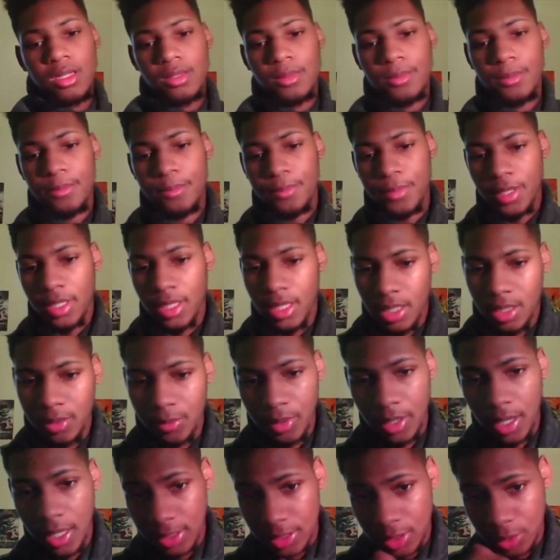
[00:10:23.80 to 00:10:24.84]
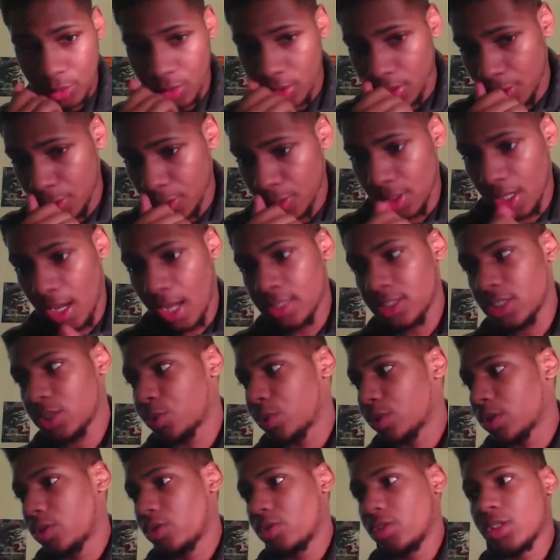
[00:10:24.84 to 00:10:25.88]
But anyway, I just want to do I just
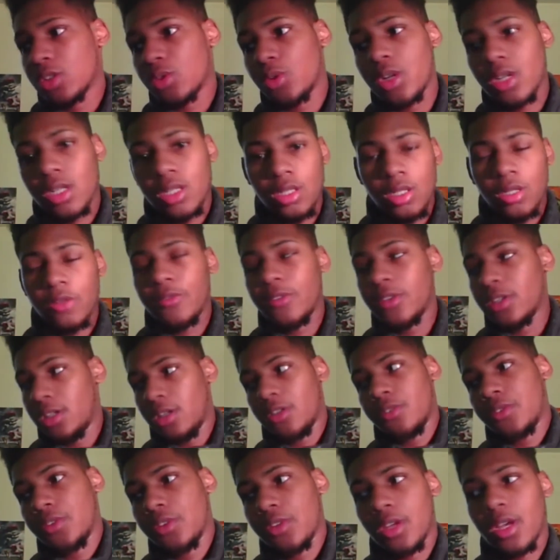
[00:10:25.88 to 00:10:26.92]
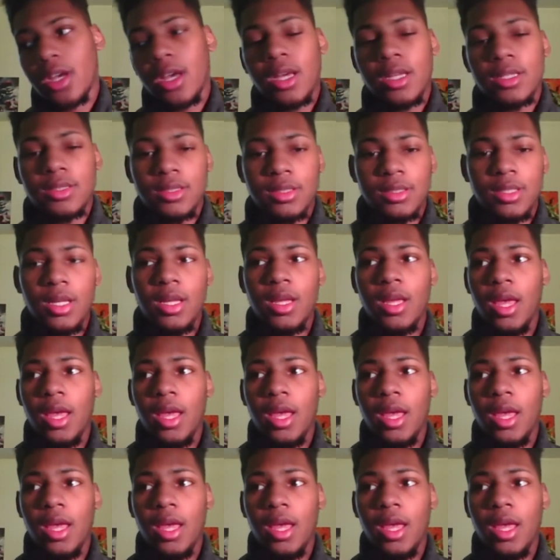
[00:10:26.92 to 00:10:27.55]
wanted to do this quick little video for you guys,